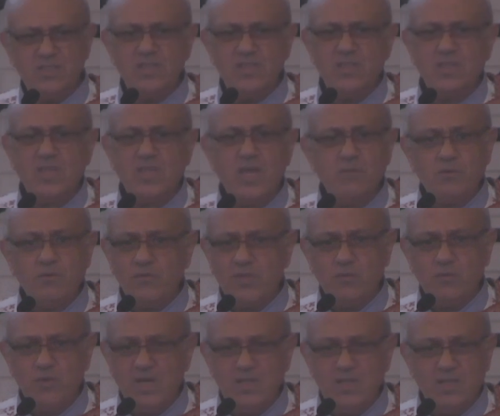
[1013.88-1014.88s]
is the time of the
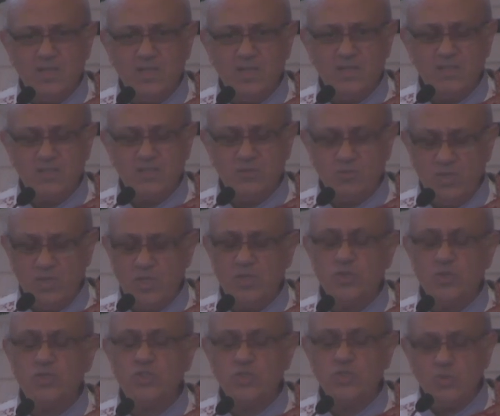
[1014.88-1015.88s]
wilderness when
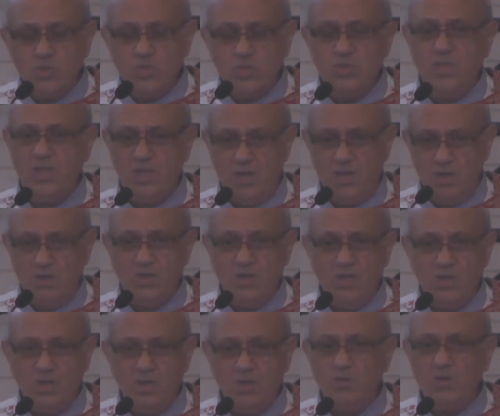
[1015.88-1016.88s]
you should deal
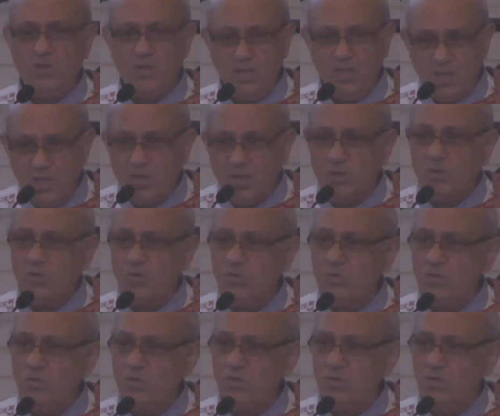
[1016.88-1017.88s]
with the ego,
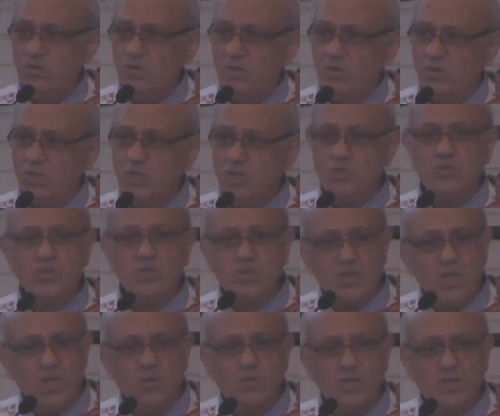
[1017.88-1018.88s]
you should
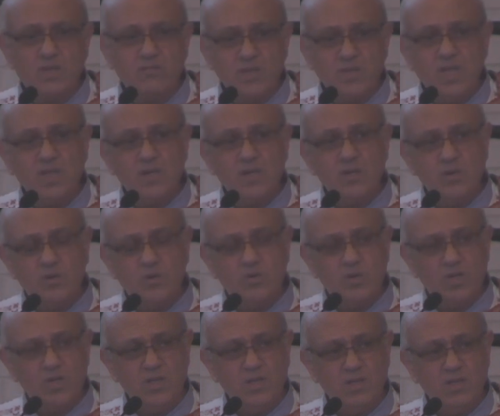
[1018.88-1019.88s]
deal with the
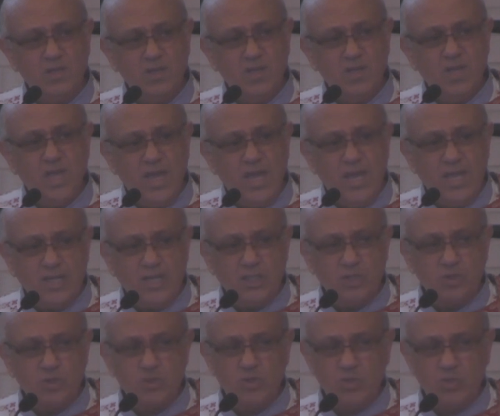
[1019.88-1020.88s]
vainglory, and you
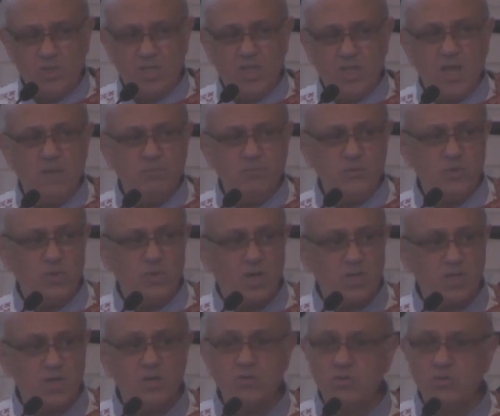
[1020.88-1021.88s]
should come to a
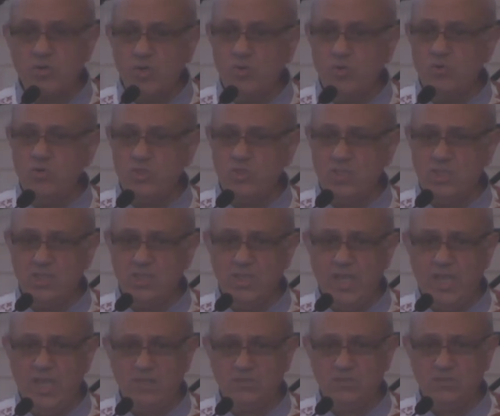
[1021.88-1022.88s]
conclusion
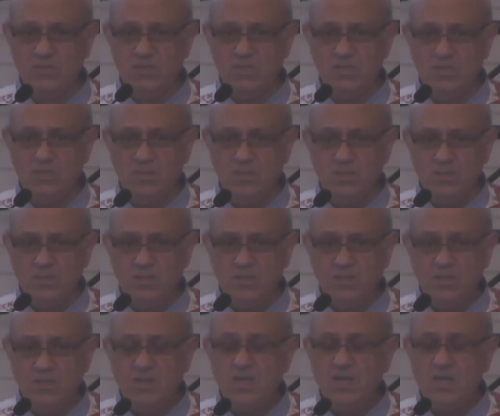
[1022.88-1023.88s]
that
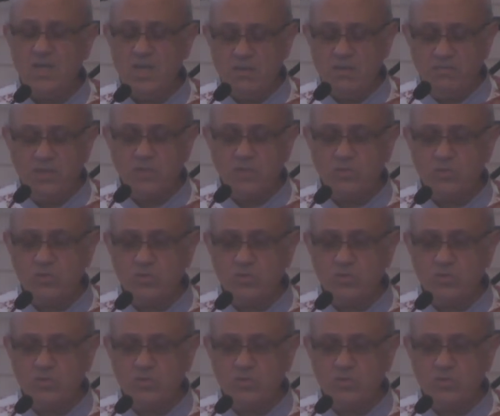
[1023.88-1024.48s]
never to